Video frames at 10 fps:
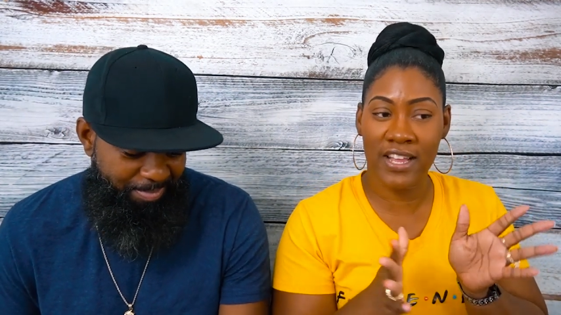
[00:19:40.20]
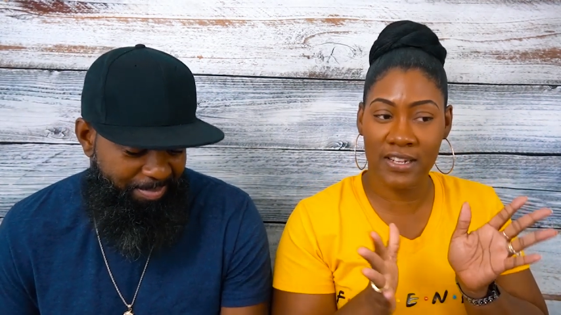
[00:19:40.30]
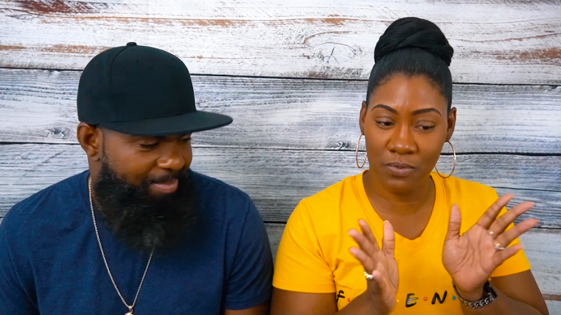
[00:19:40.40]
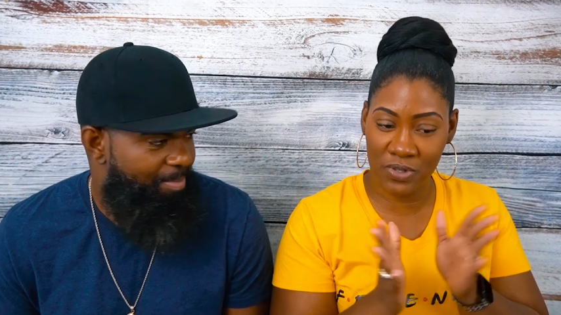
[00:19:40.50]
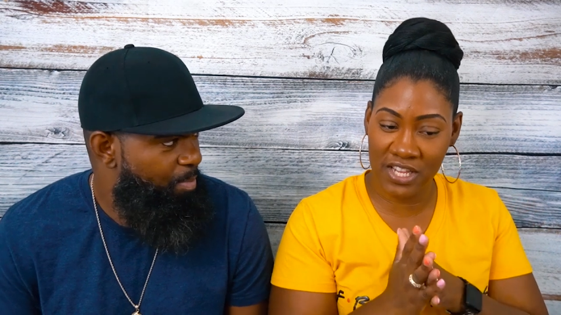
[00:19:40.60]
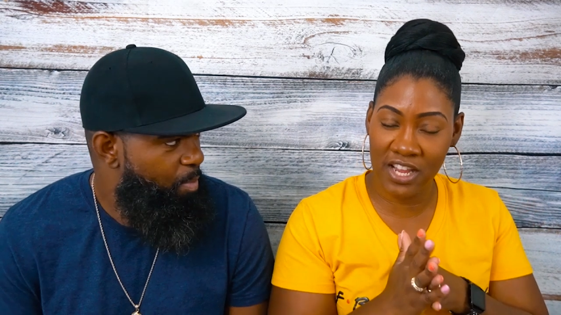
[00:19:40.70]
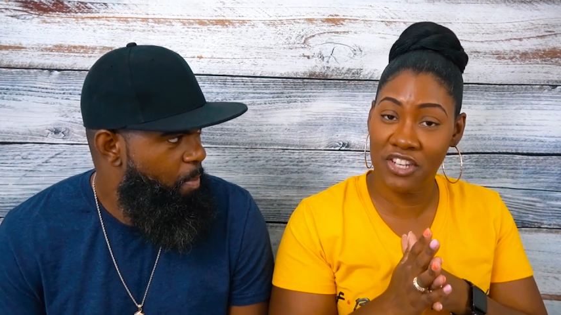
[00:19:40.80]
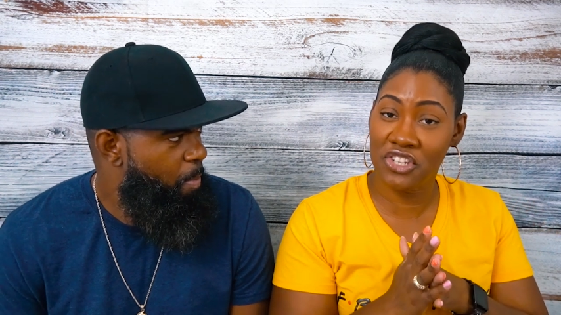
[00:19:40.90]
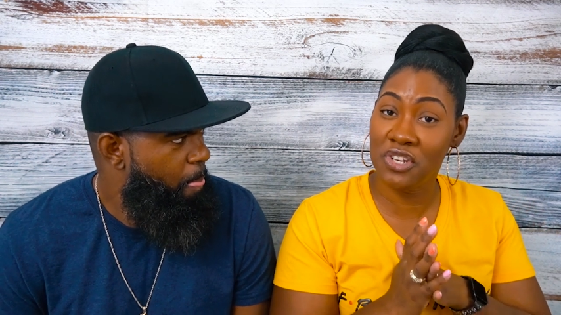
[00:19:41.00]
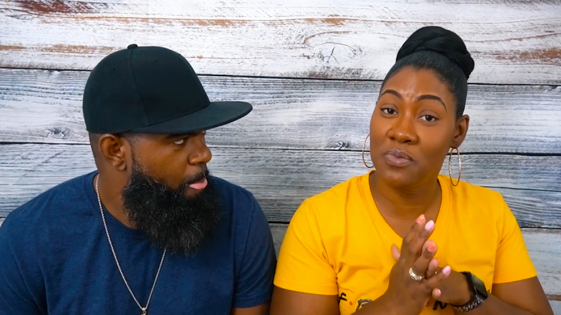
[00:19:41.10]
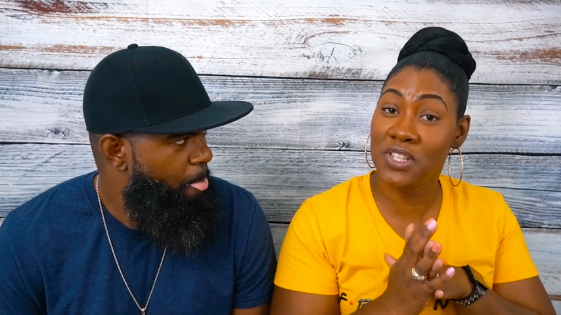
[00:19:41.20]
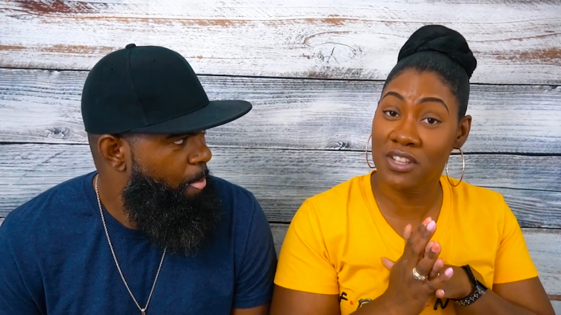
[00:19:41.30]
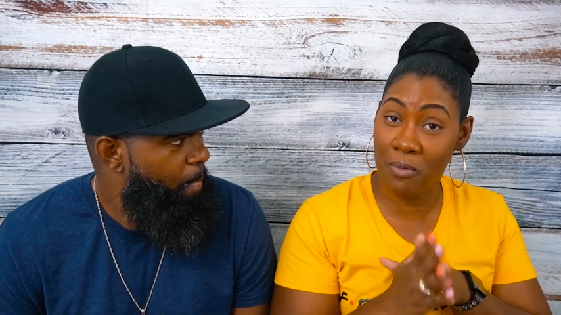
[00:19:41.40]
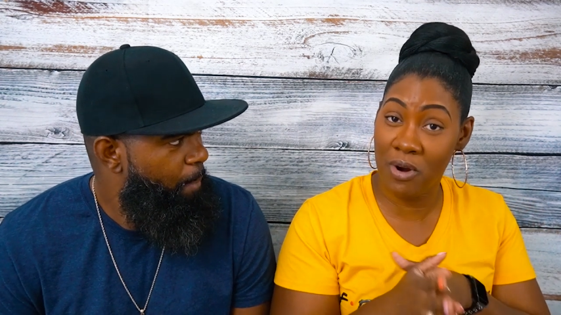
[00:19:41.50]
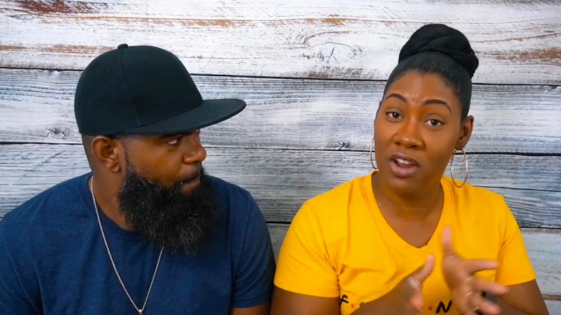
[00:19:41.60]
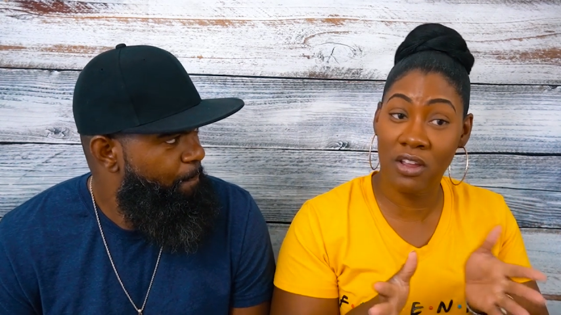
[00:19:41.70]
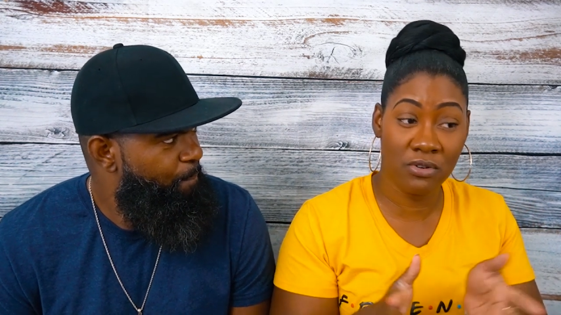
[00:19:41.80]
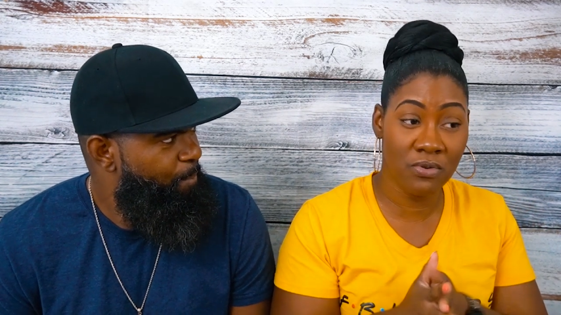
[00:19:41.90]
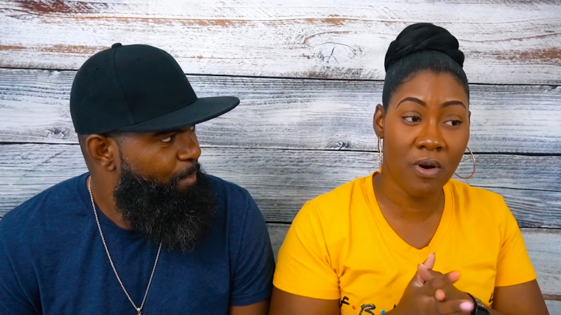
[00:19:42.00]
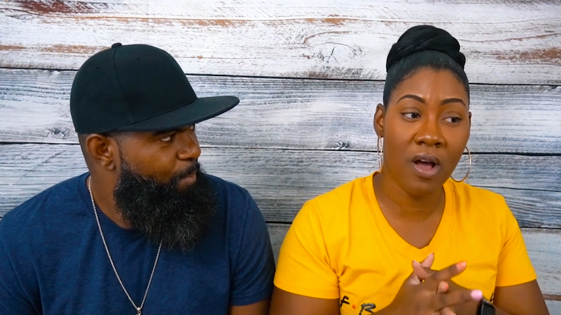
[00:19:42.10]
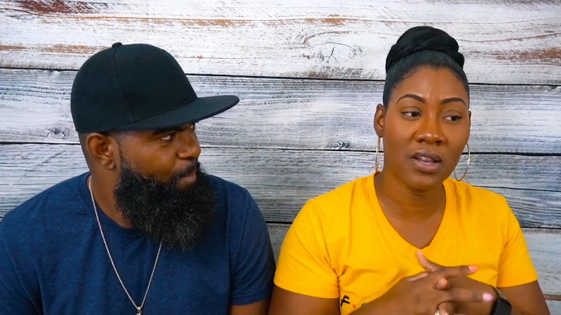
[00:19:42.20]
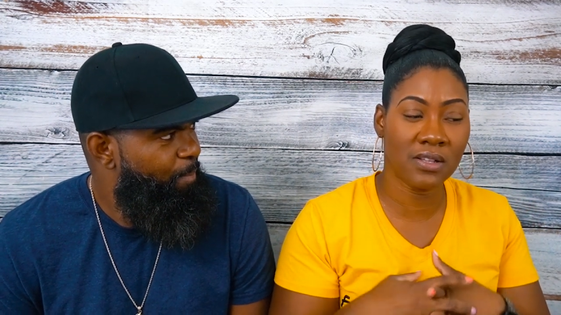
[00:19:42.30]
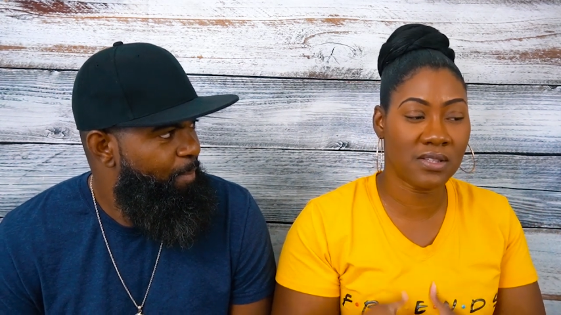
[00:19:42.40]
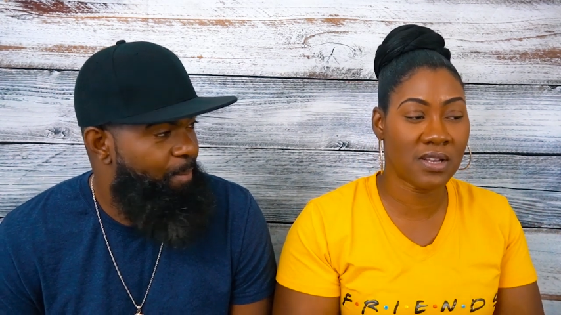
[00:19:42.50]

Speaker 1: and it was saying that she was somewhere in New Orleans.